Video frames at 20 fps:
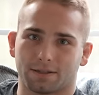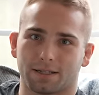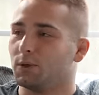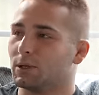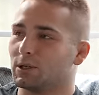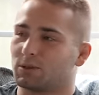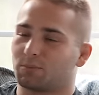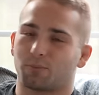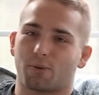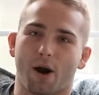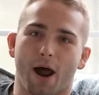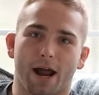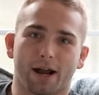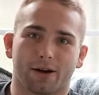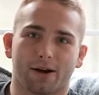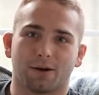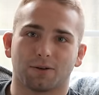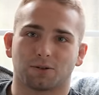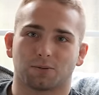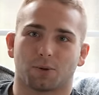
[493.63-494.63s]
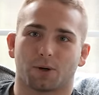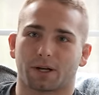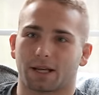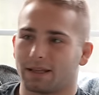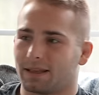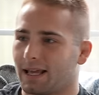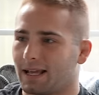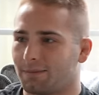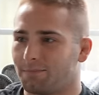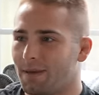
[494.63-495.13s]
2 years prior, I was
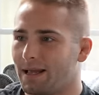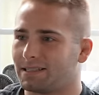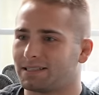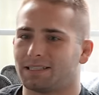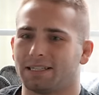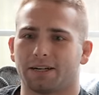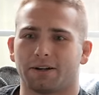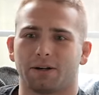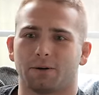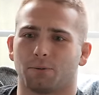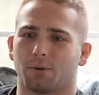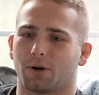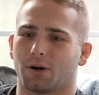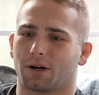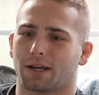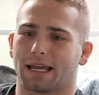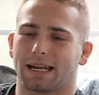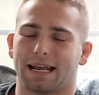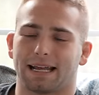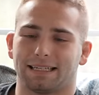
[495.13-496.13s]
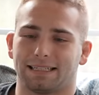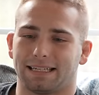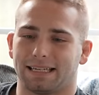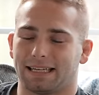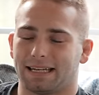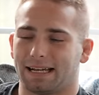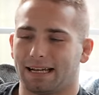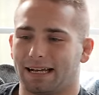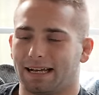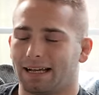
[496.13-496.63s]
working like masonry work, and I
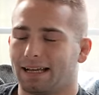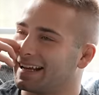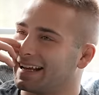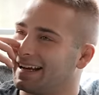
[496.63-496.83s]
did a